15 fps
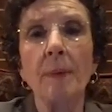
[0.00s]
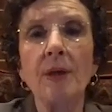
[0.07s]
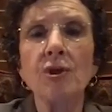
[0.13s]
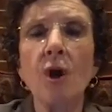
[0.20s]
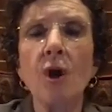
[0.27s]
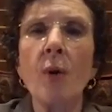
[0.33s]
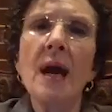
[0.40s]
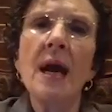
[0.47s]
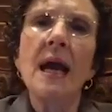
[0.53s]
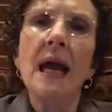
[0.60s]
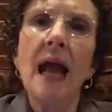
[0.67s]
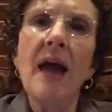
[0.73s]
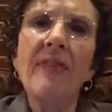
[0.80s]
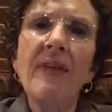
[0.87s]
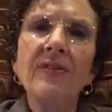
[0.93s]
So
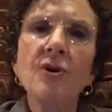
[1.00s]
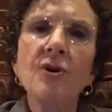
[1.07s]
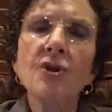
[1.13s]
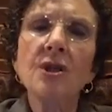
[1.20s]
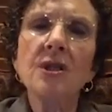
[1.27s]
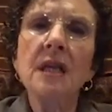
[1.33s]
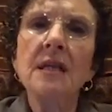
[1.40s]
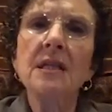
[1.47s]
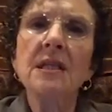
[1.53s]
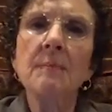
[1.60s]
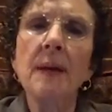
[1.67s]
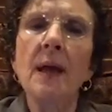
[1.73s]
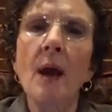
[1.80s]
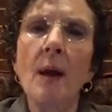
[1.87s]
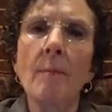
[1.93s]
I think there just needs to
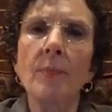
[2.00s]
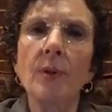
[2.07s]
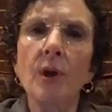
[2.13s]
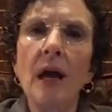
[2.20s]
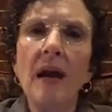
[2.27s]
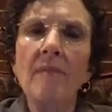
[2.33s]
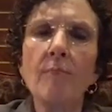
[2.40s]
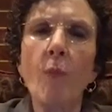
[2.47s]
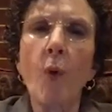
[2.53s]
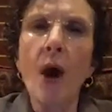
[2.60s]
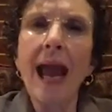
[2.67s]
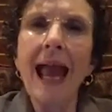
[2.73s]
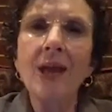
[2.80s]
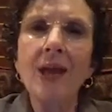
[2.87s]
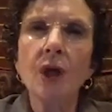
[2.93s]
be kind of more
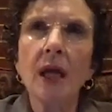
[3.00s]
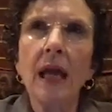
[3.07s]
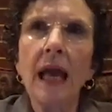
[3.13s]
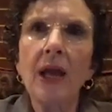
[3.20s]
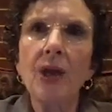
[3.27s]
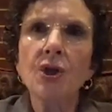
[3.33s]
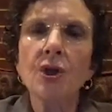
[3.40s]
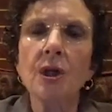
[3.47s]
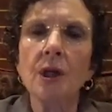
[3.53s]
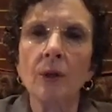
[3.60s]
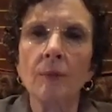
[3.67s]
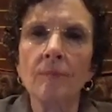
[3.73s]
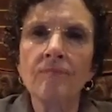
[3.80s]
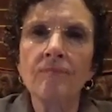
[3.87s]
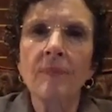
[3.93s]
educational